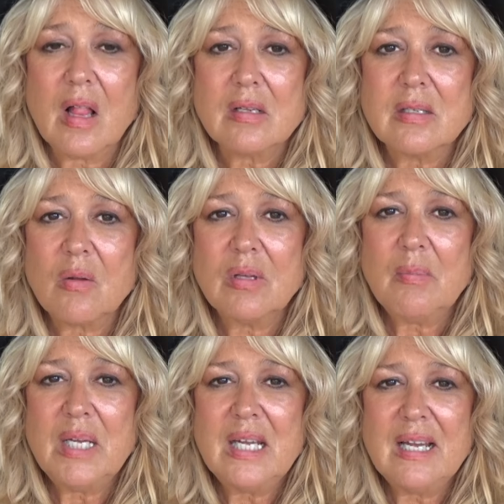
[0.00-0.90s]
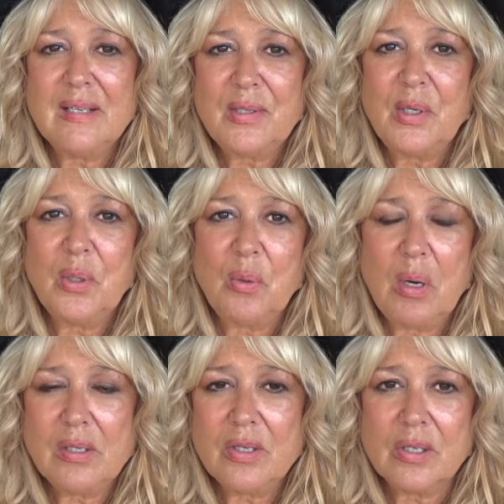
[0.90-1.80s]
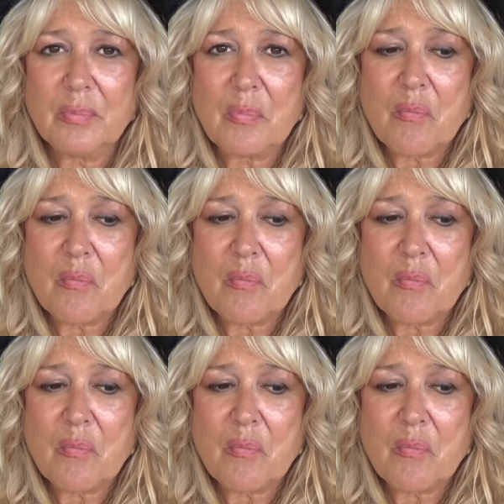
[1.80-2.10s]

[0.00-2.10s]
So let me ask you a question.